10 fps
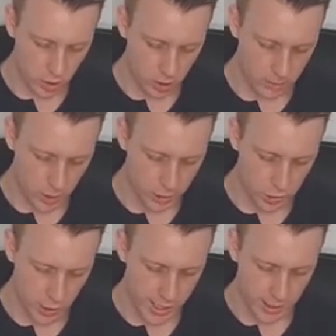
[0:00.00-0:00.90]
I might
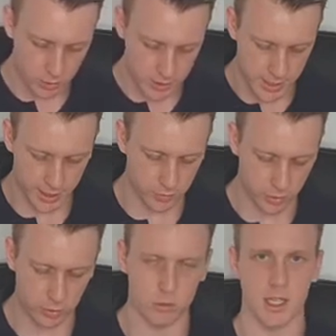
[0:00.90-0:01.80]
try A equals
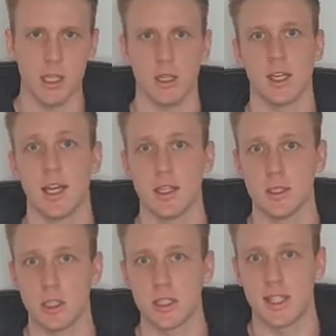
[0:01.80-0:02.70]
-3, okay, these are
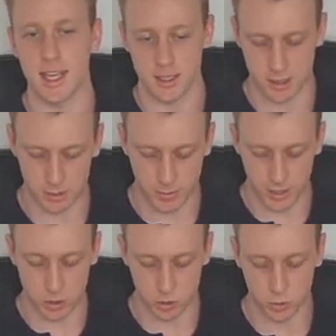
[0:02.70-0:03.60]
just guesses,
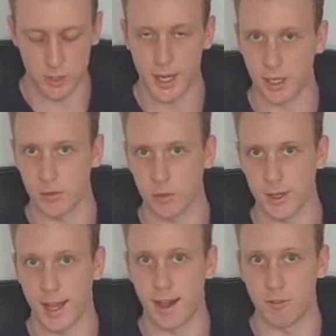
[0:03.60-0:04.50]
but 2 and -3
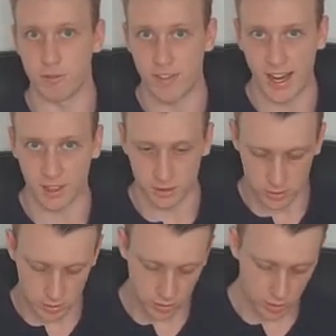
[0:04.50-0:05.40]
are
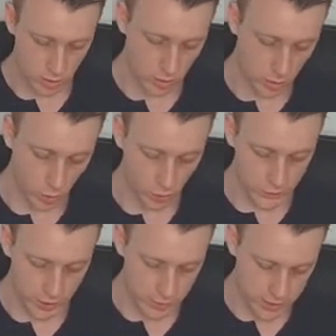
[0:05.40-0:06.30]
factors of
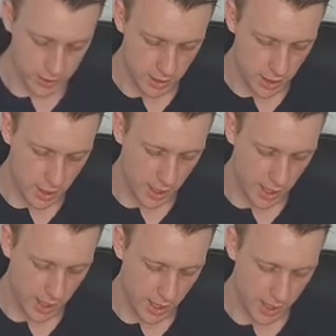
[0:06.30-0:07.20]
-6,
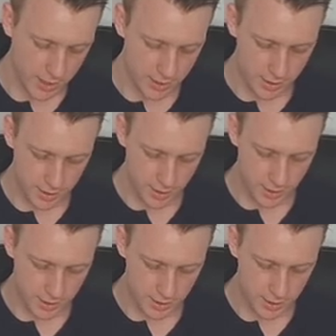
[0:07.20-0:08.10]
and
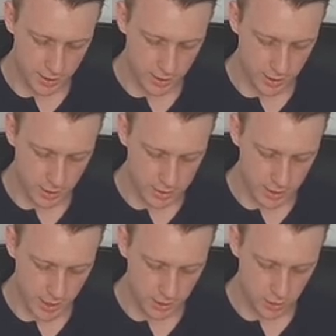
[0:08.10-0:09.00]
I'll see
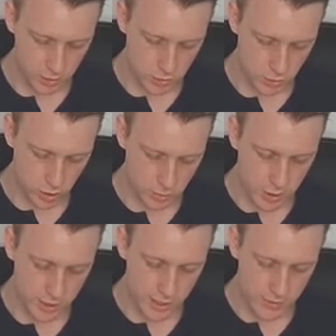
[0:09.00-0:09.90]
how those two work. I might
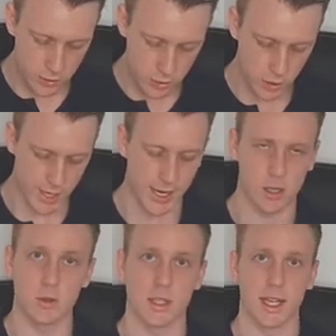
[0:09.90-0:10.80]
even try A
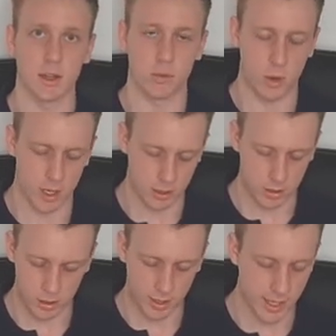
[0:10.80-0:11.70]
equals -1,
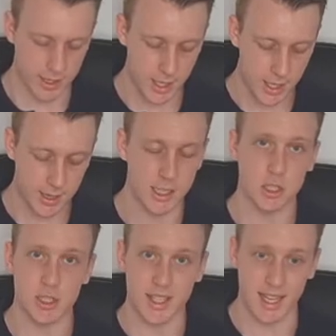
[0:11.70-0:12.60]
okay, they're
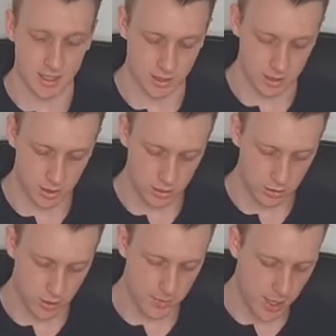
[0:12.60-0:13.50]
just guesses,
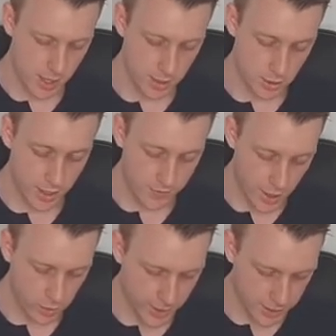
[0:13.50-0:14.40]
right? So I
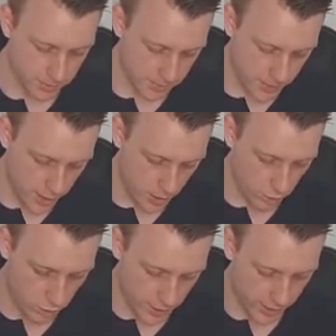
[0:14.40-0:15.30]
evaluate them,
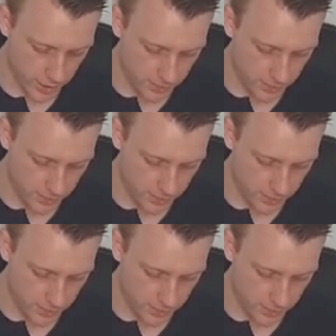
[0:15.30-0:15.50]
one here,